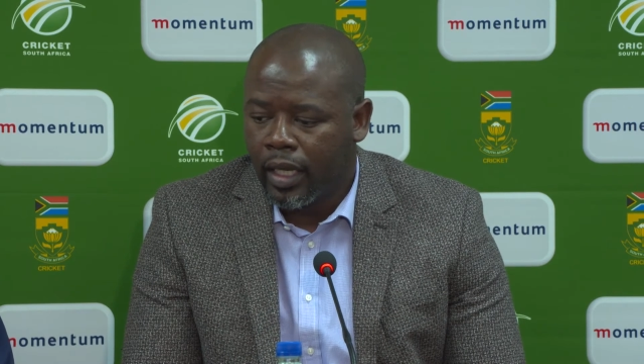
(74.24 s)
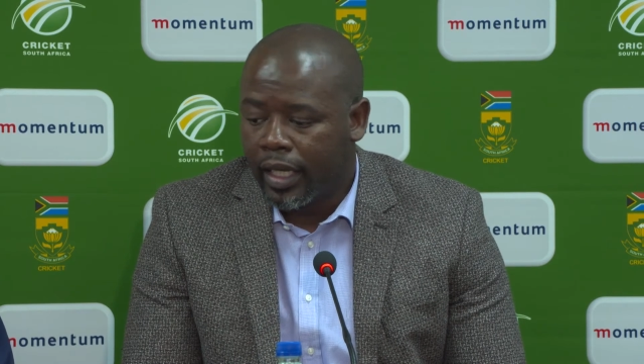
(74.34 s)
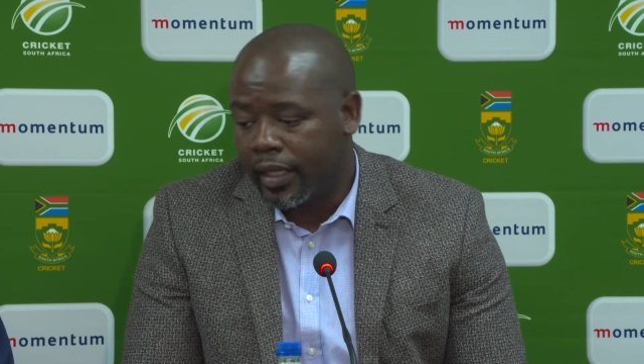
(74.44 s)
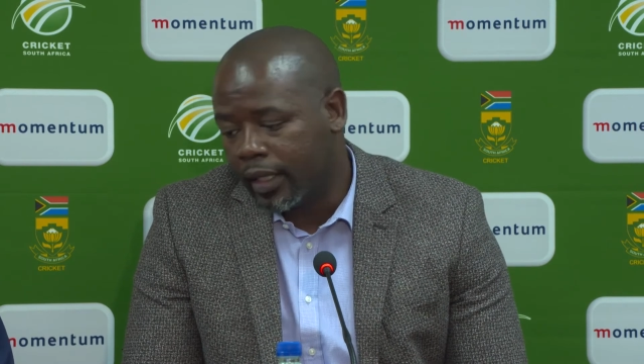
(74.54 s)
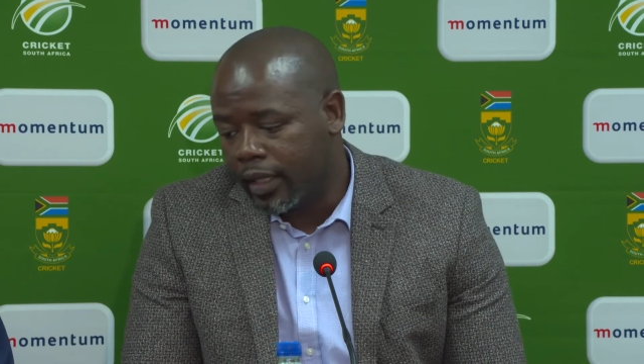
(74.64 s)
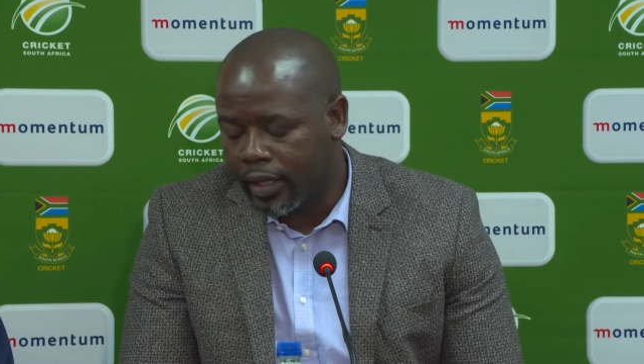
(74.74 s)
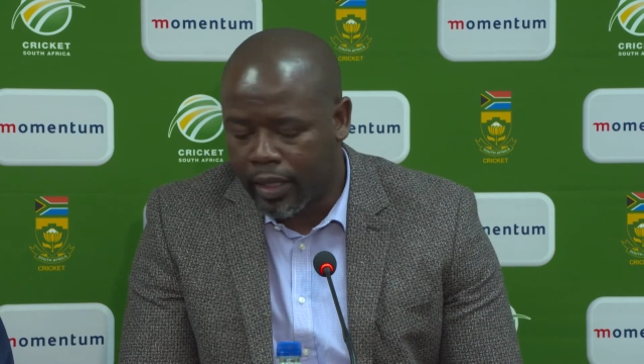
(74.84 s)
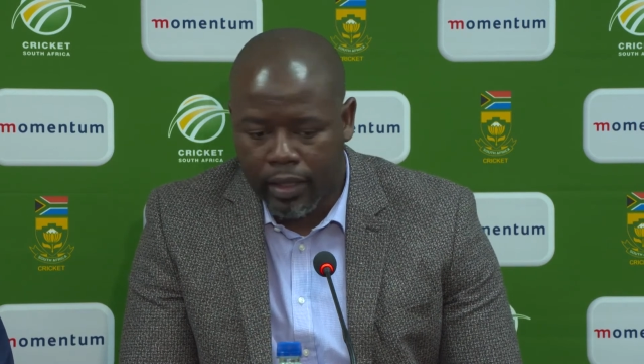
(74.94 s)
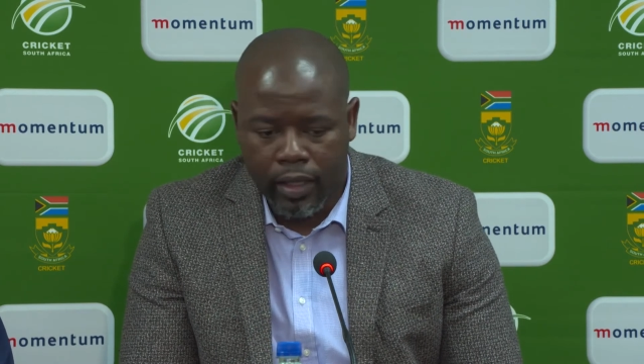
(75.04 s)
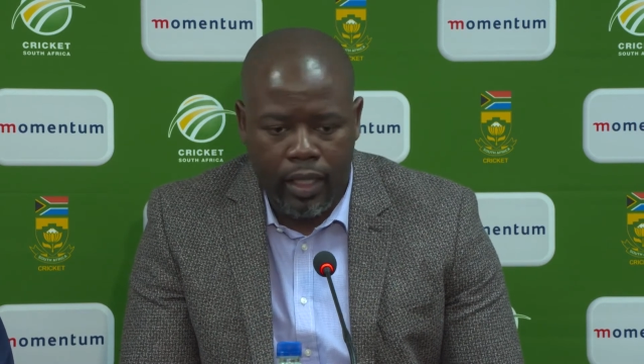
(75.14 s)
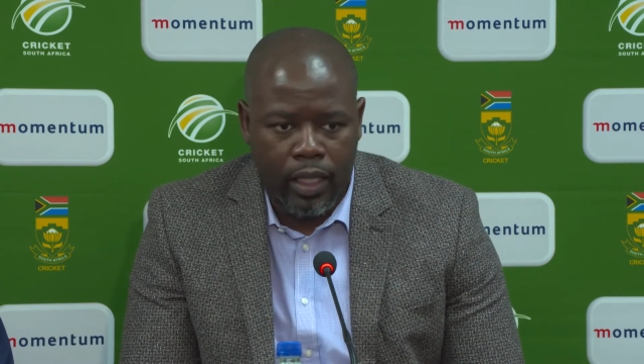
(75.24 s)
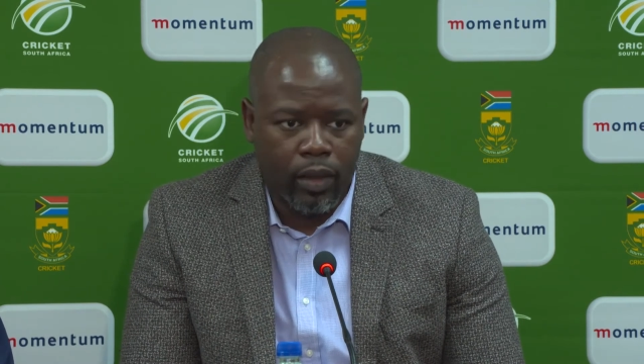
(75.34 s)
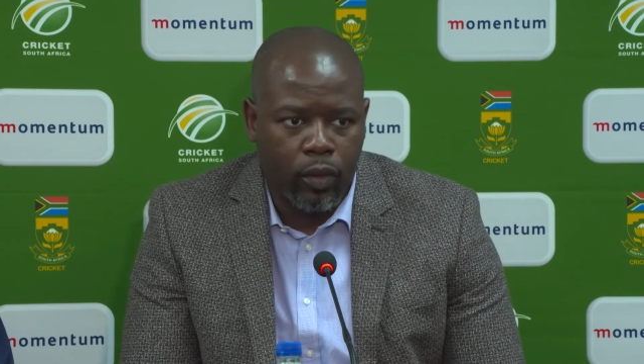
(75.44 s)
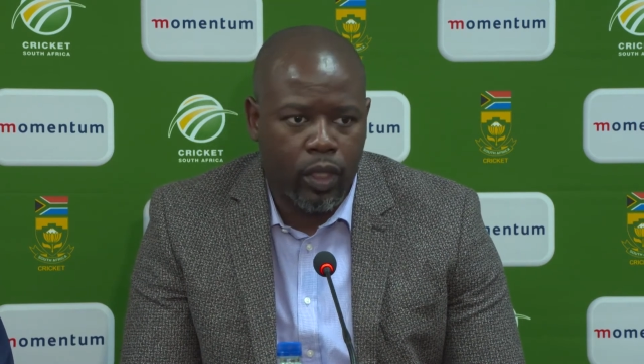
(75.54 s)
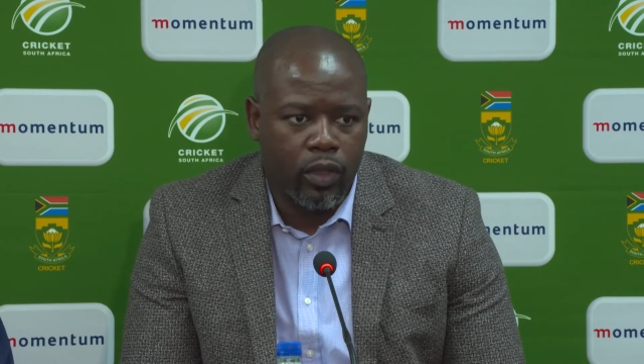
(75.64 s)
in England rather, uh,
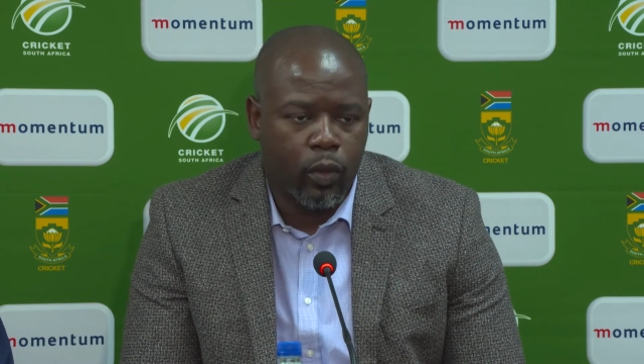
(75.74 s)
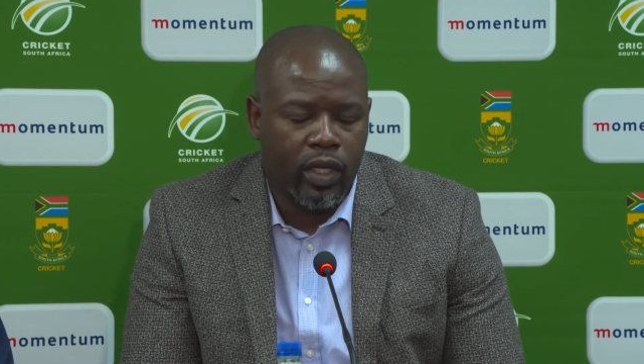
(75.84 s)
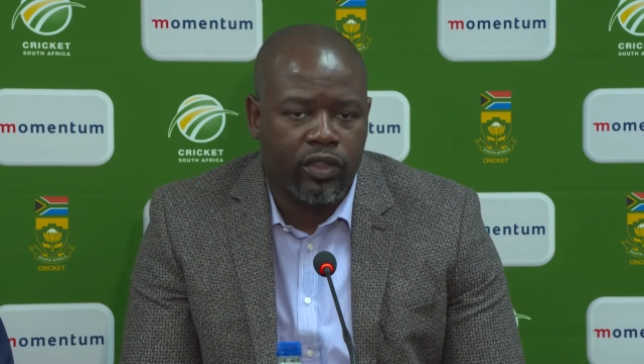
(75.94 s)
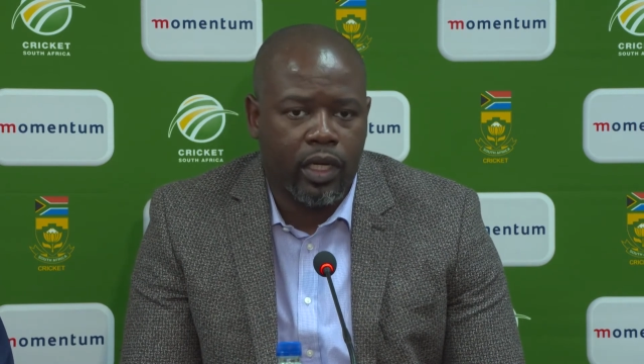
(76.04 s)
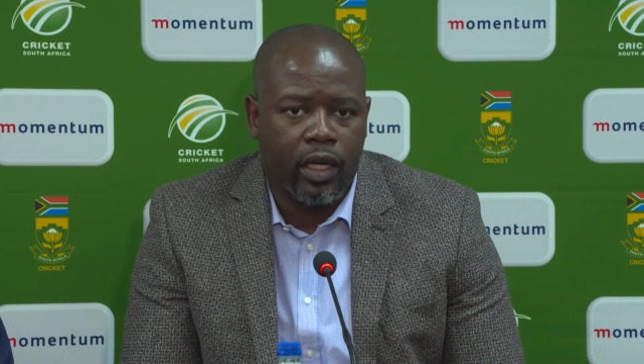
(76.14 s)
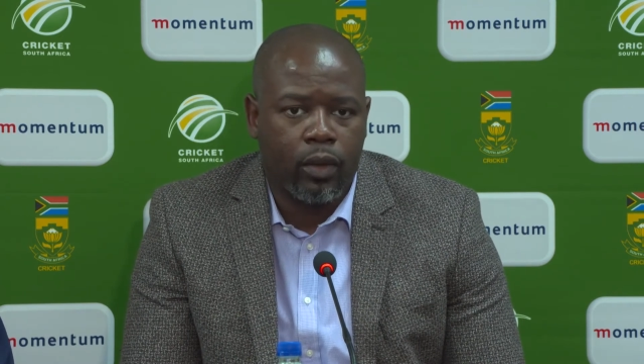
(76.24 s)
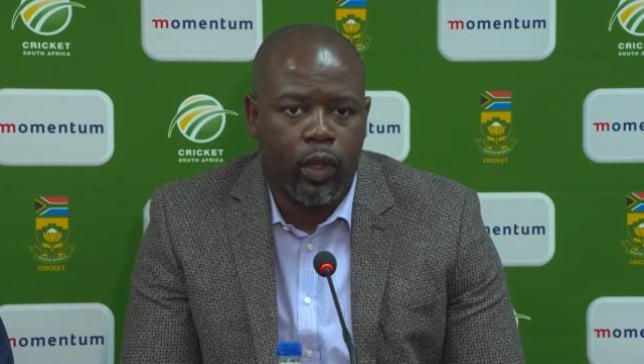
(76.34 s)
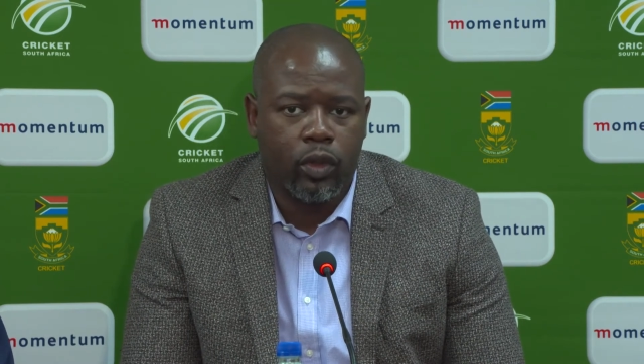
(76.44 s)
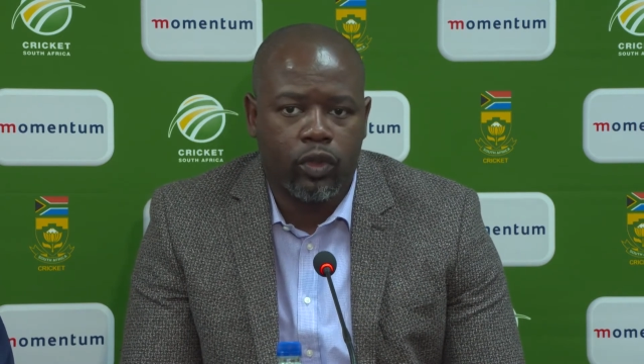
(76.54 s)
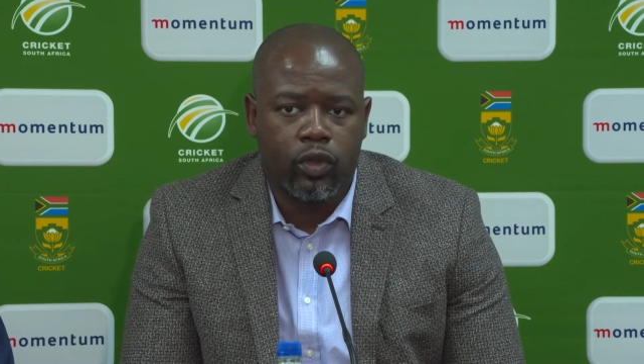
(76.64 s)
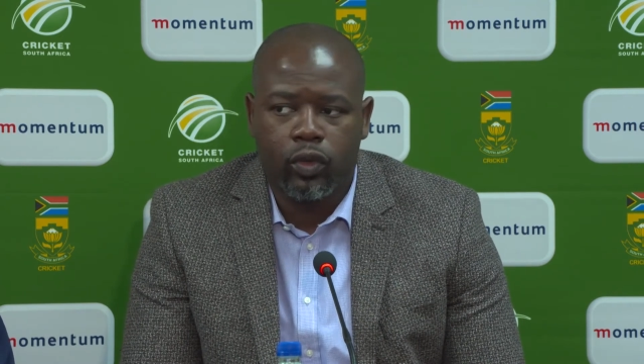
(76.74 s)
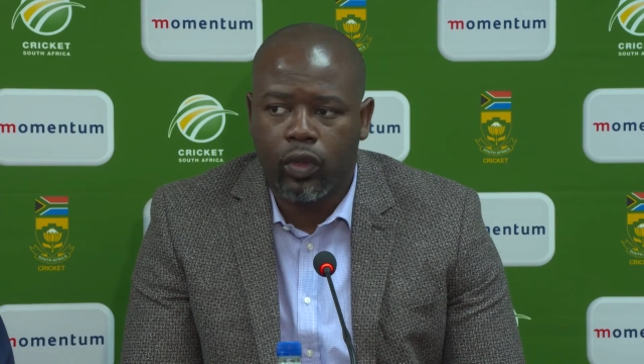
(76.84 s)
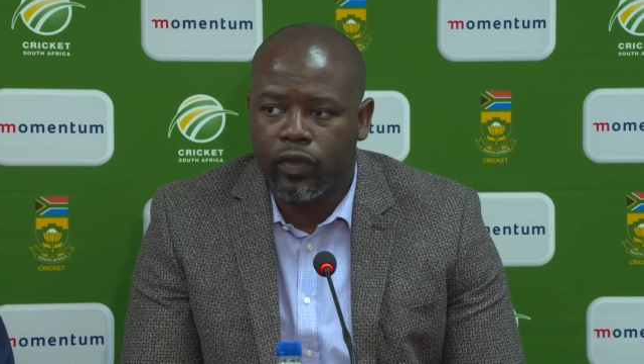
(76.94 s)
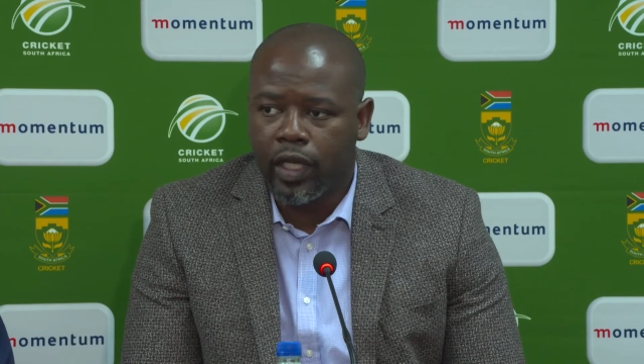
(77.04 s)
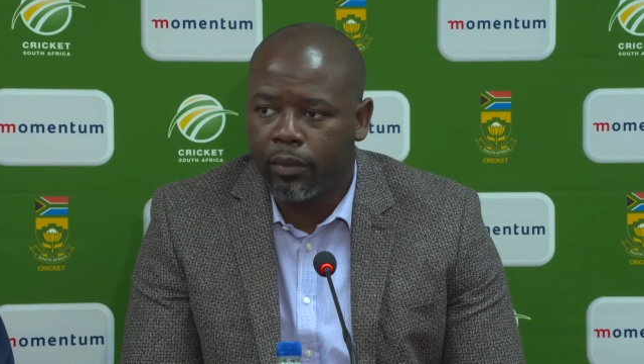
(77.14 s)
and watch uh, one or two
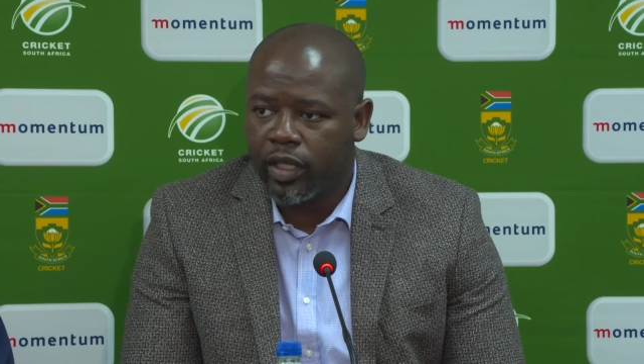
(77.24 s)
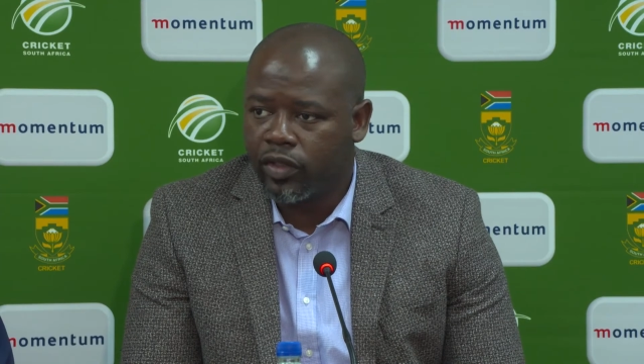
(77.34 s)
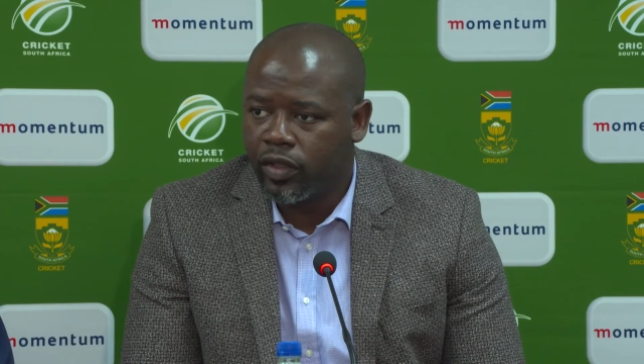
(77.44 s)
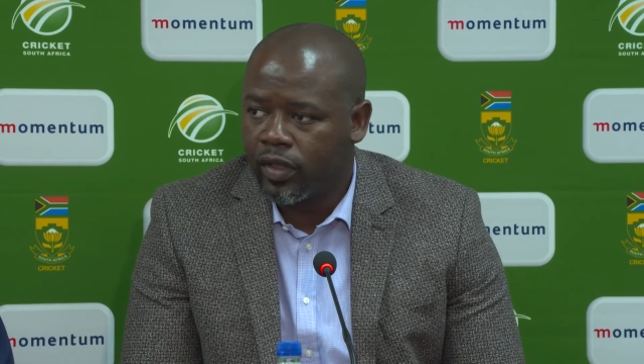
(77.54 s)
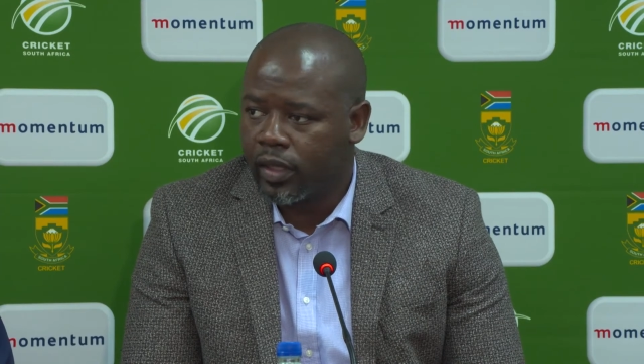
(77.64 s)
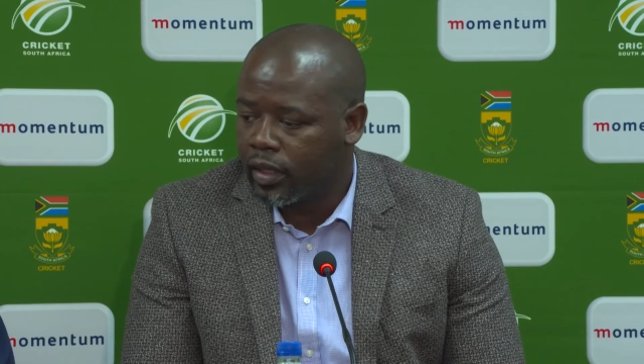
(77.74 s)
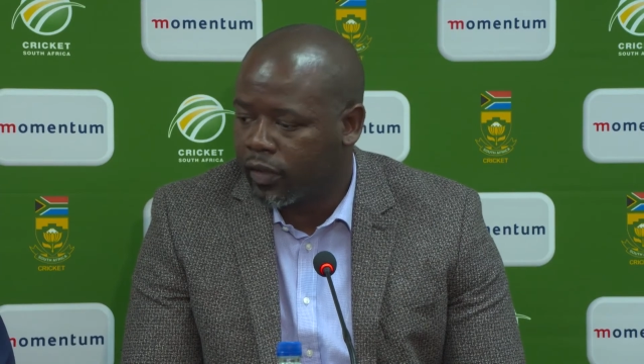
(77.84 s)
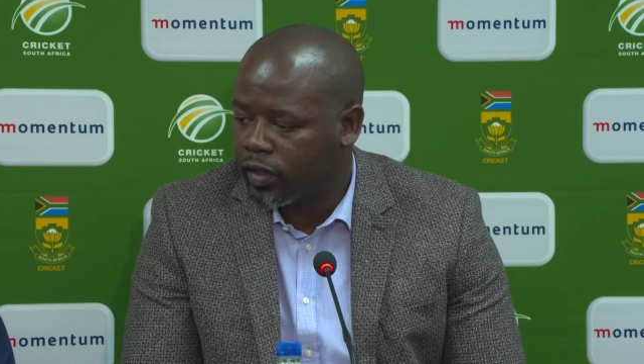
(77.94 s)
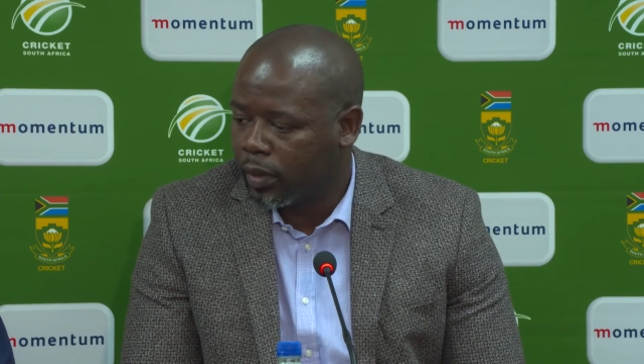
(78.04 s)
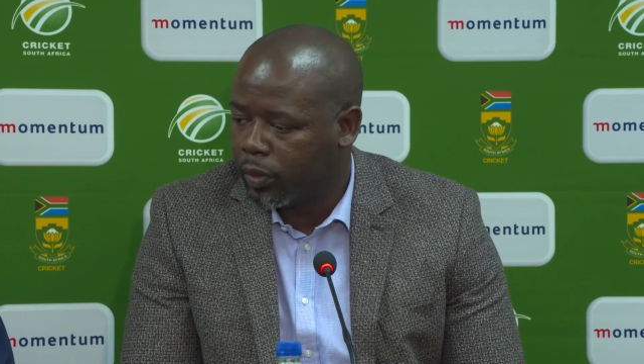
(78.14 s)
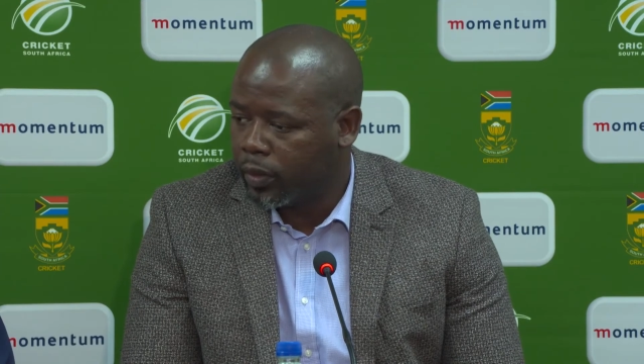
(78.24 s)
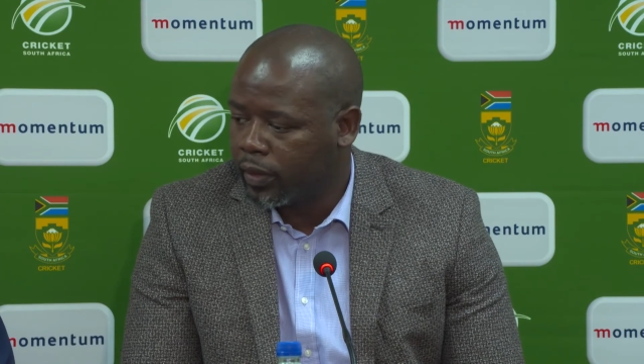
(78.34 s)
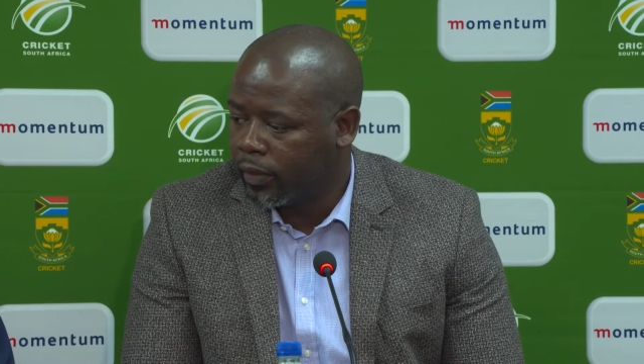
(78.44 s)
of their matches and give support.